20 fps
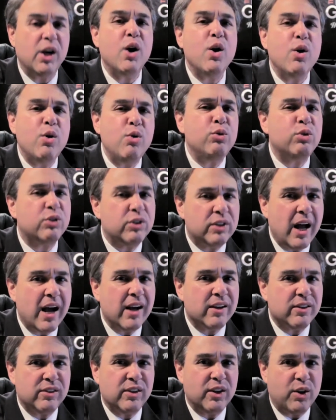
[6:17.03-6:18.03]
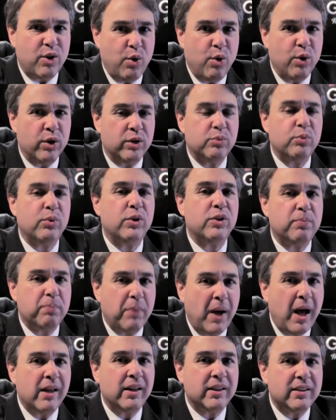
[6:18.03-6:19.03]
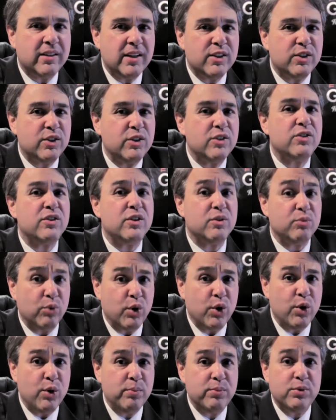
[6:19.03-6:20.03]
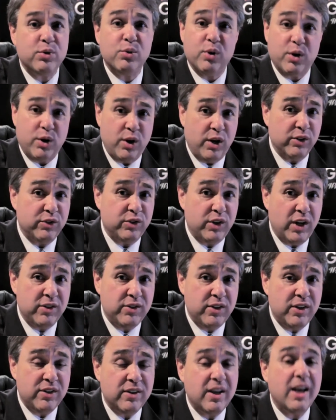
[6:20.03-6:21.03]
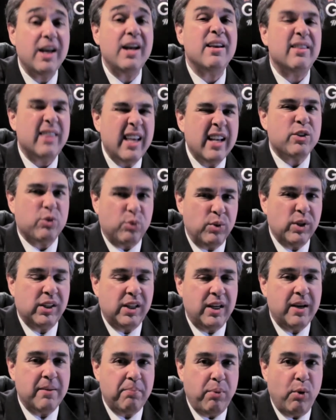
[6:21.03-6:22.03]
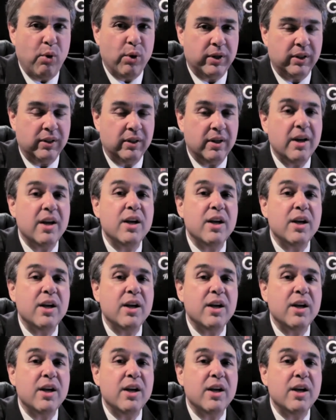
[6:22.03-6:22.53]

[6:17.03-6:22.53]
who stocks the court with politicians in robes who are called judges, that's really important.